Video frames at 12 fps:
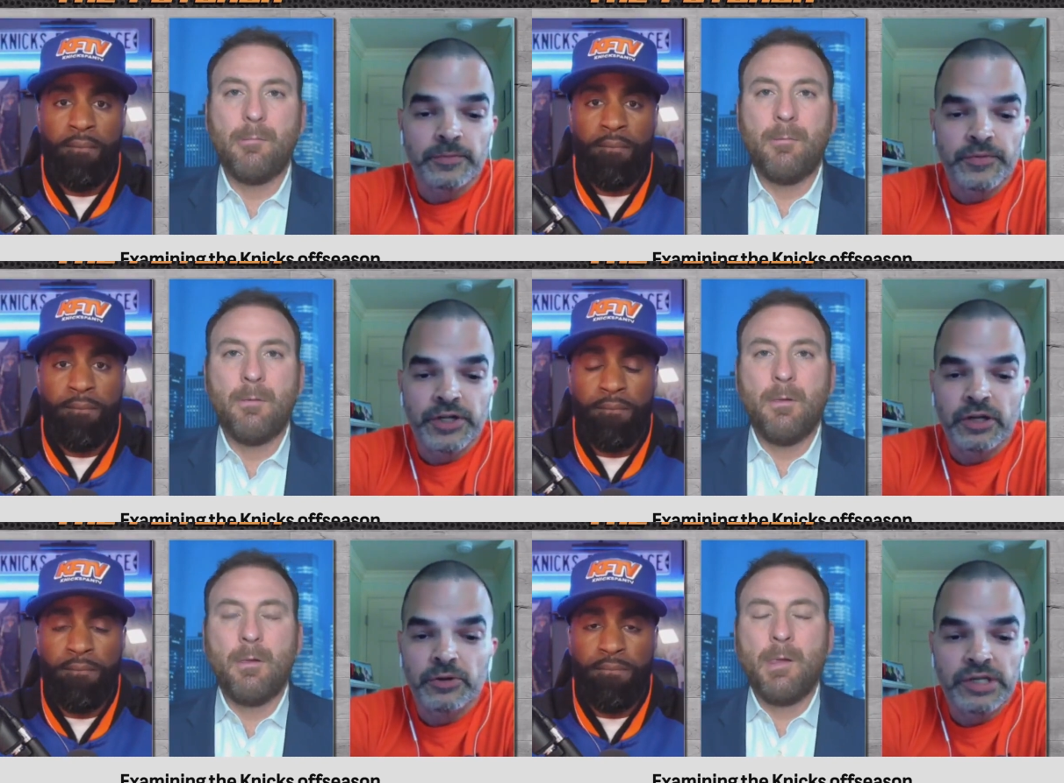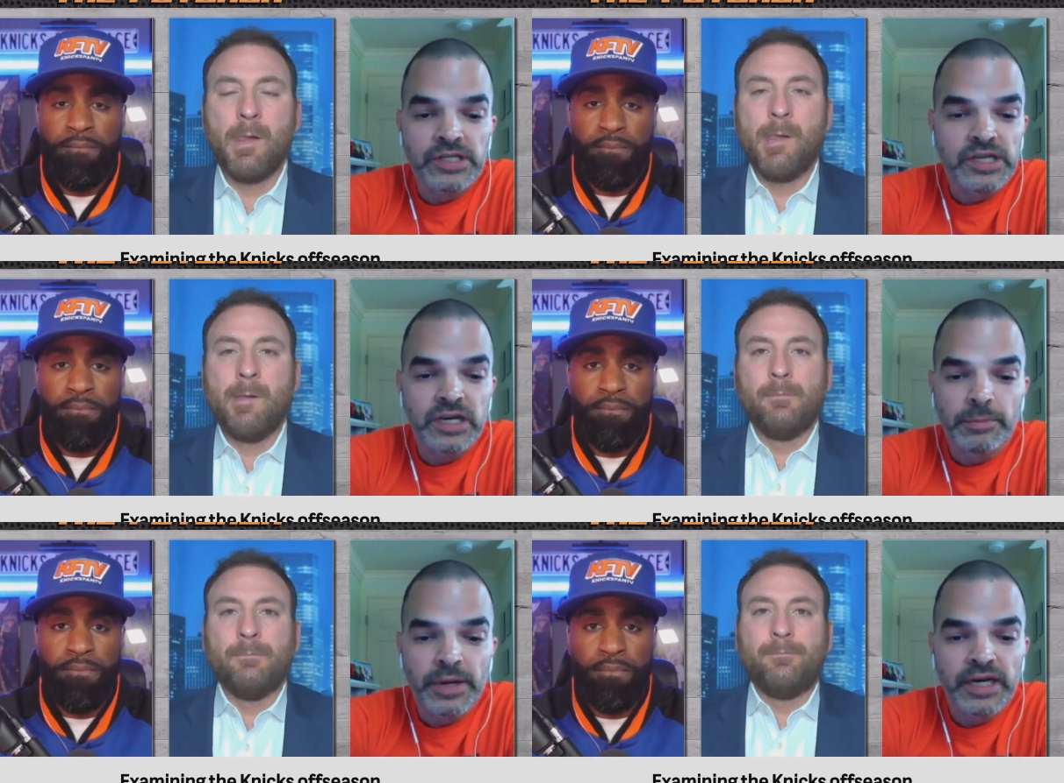Speaker 1: you know he'd
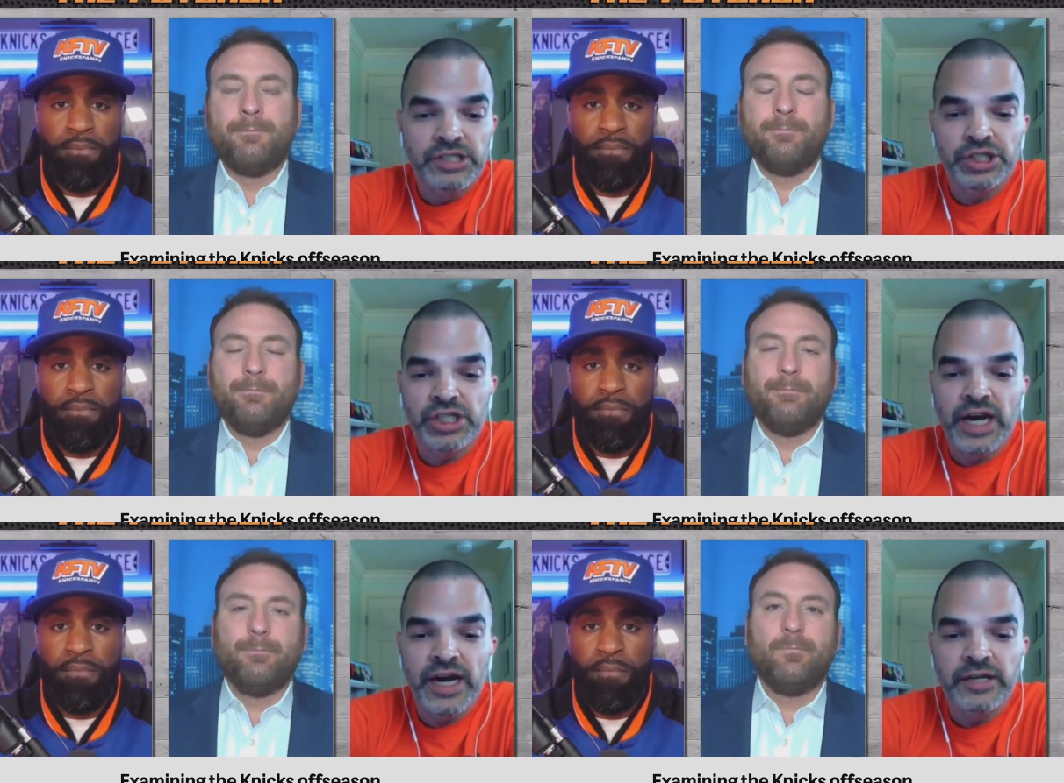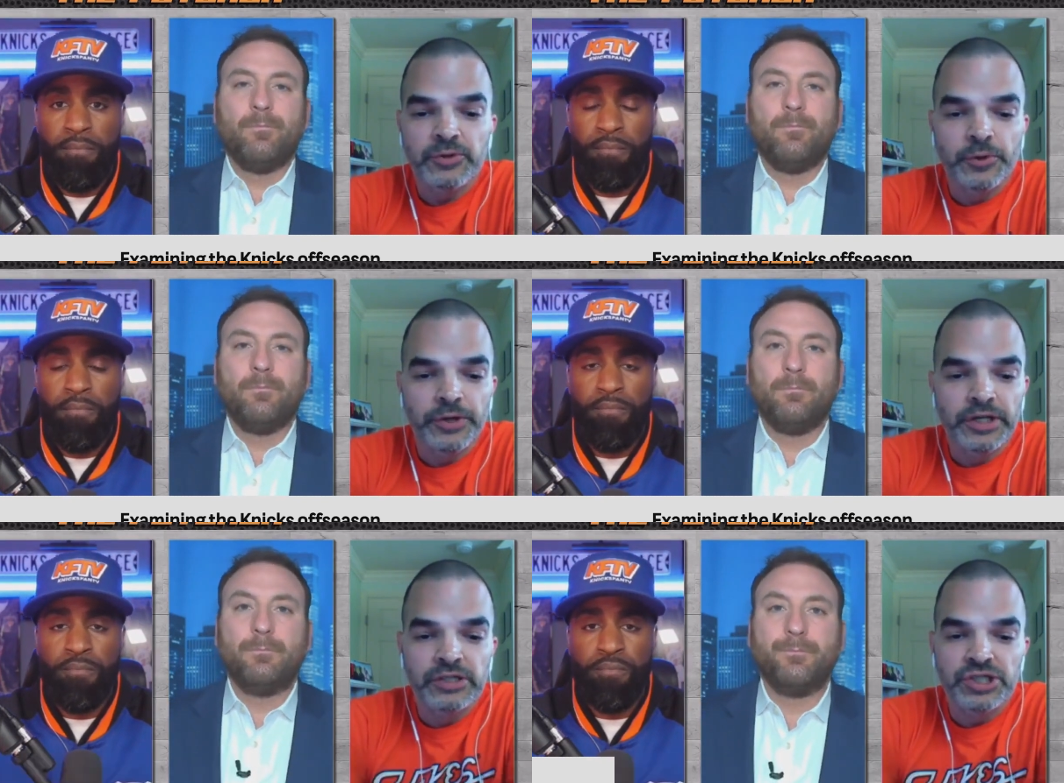take a bad shot
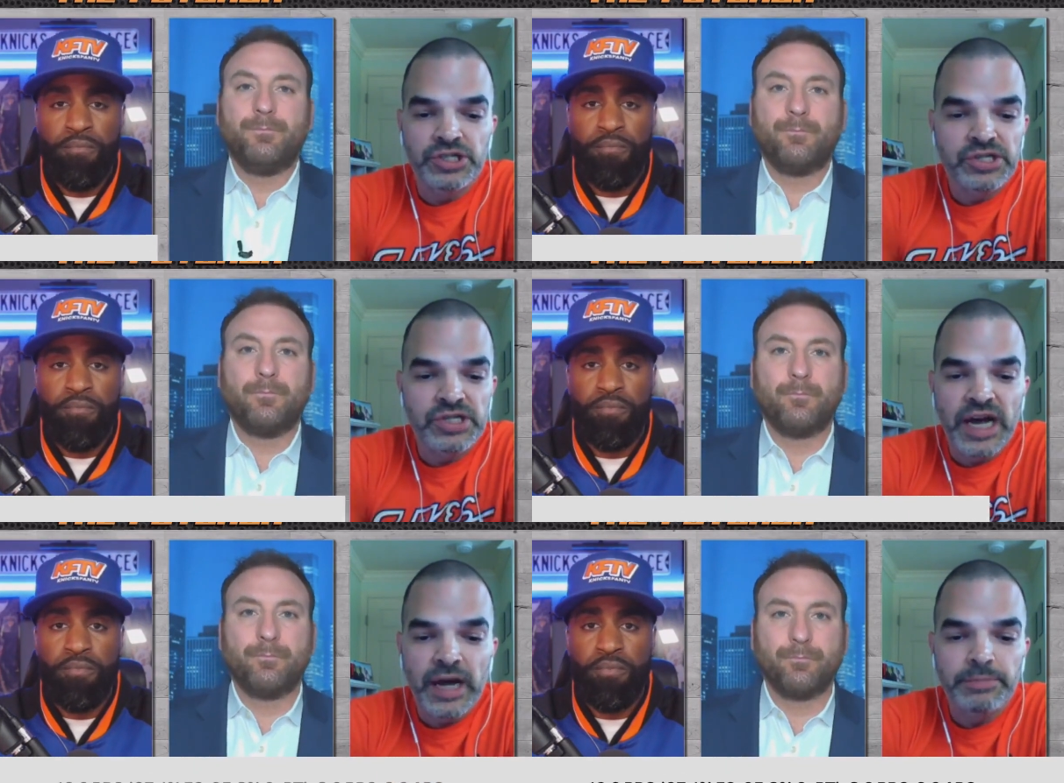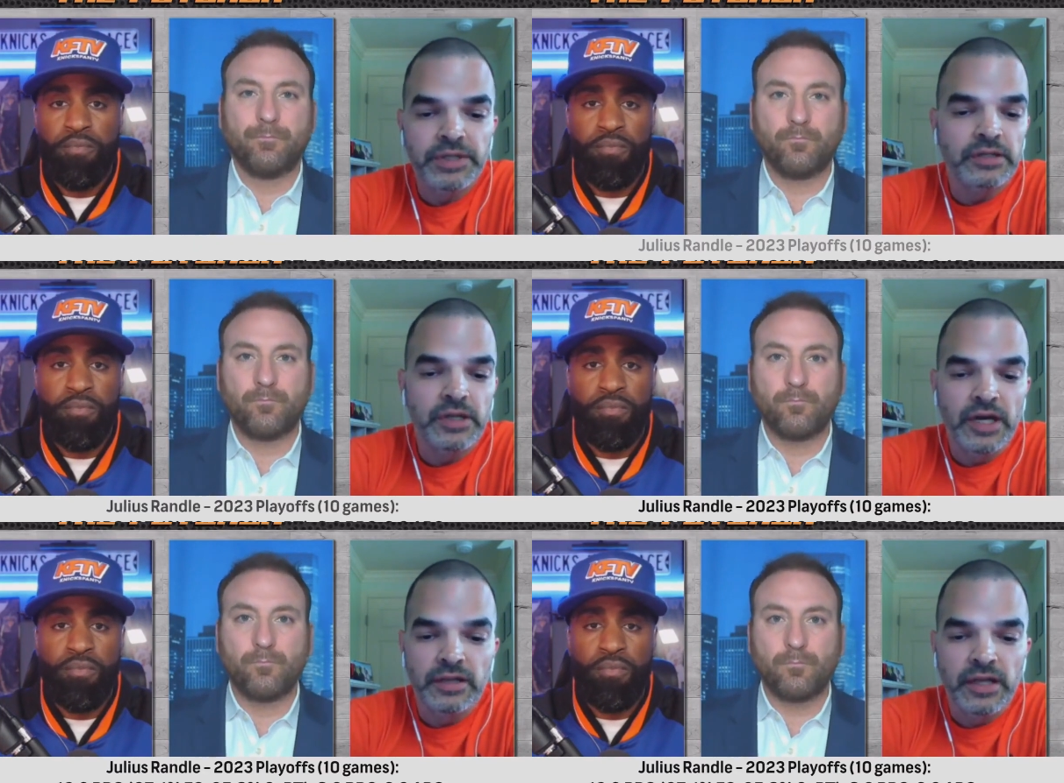or he'd just stop it,
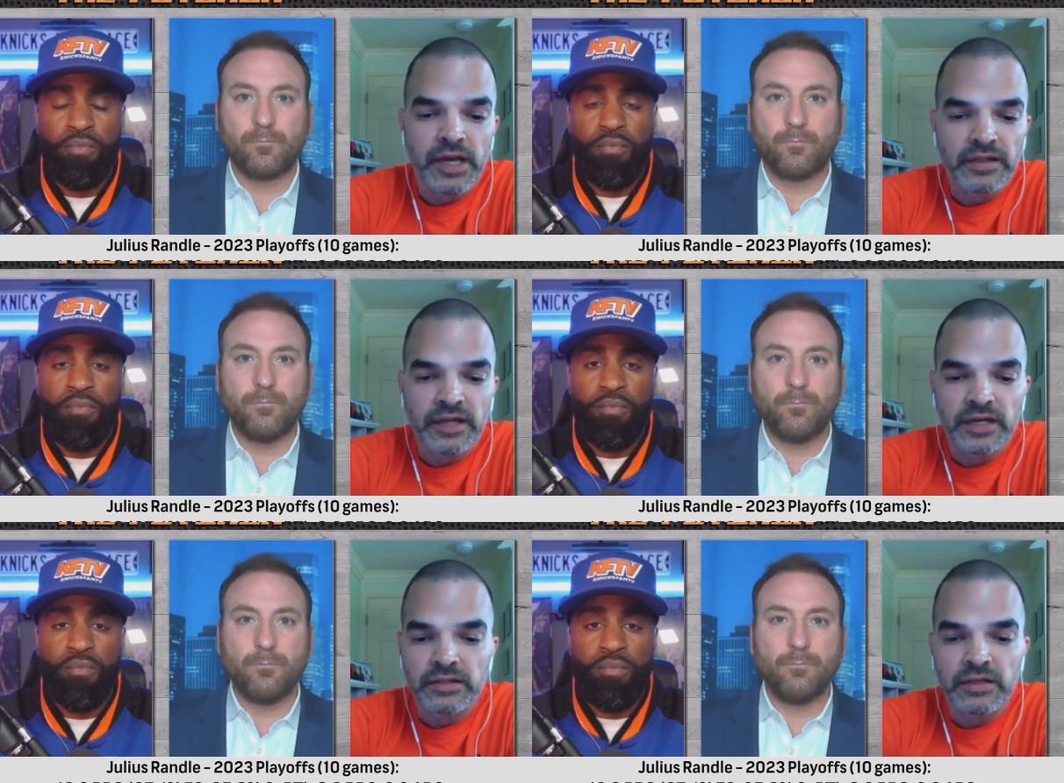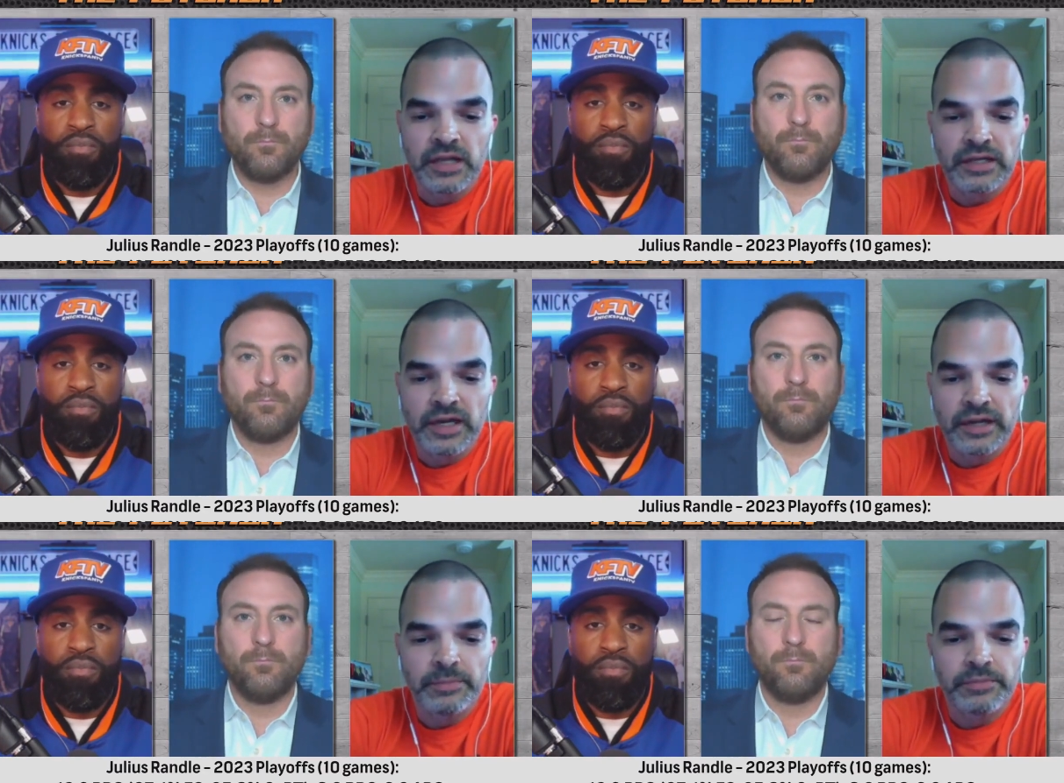and and they
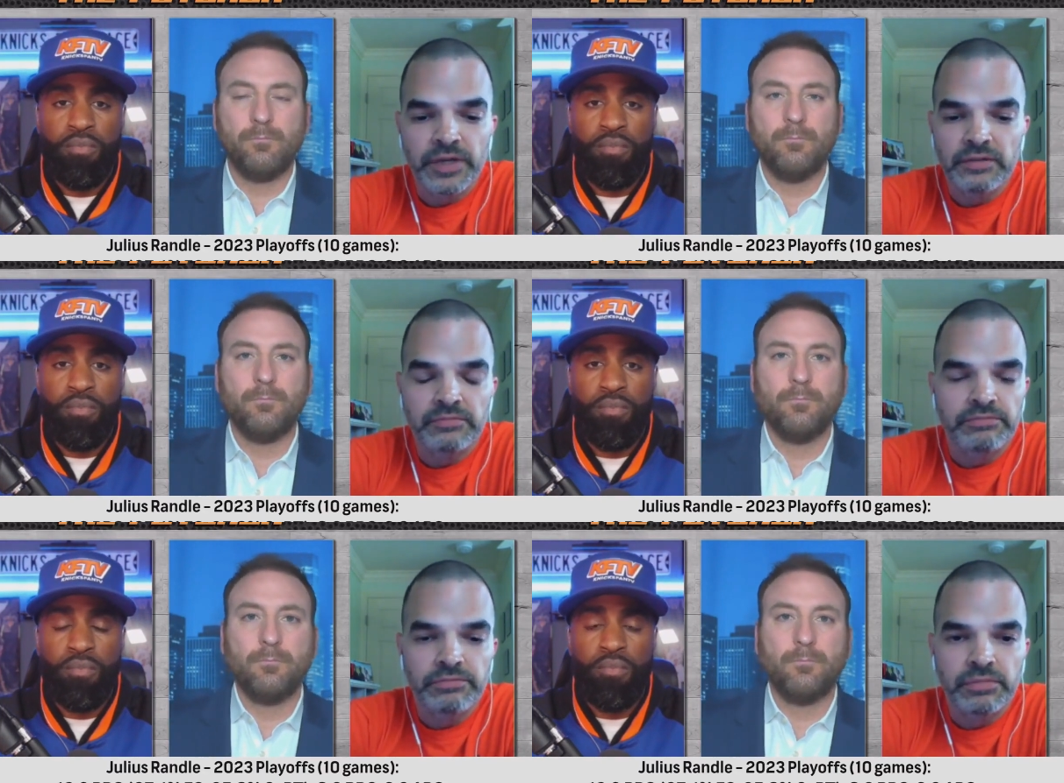they'd get a they.